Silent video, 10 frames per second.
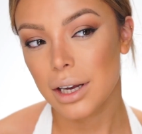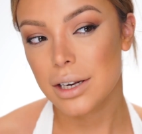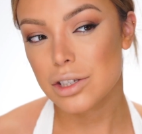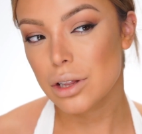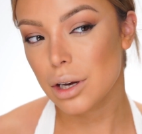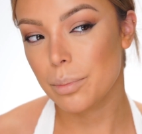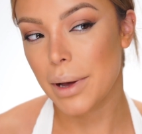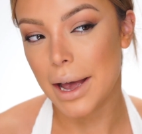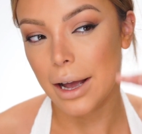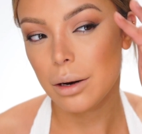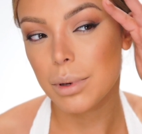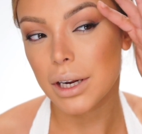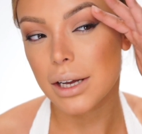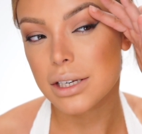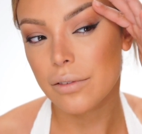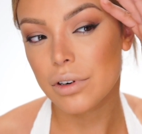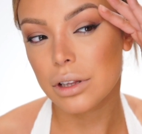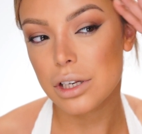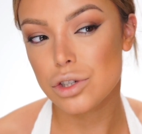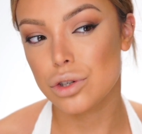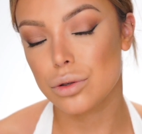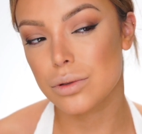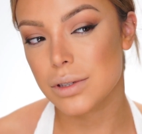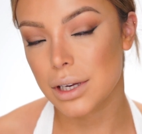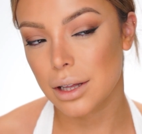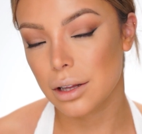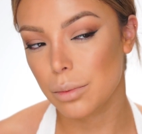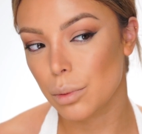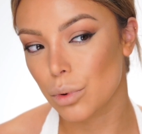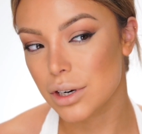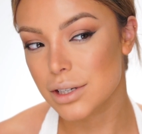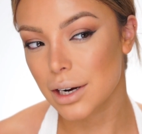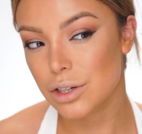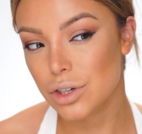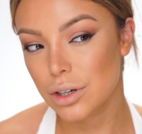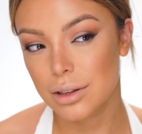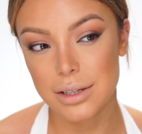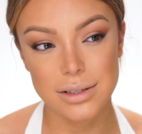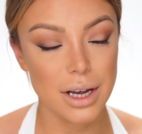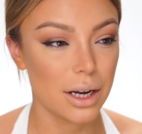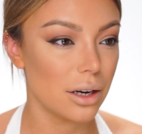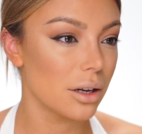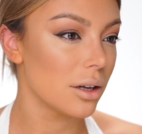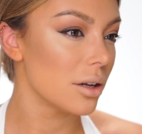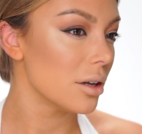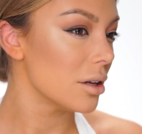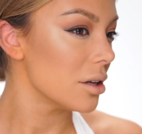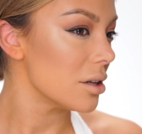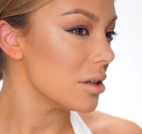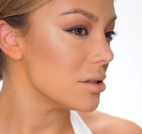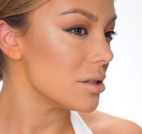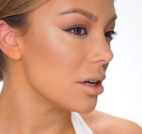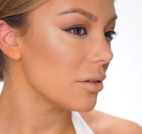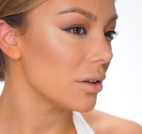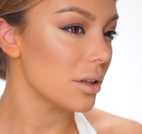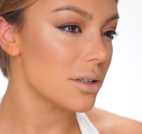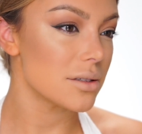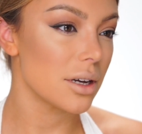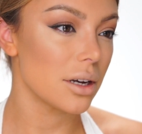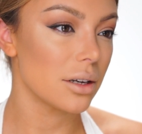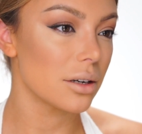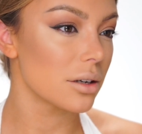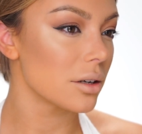it doesn't look bad, but I definitely do see a little bit more texture on this side instead of on this side.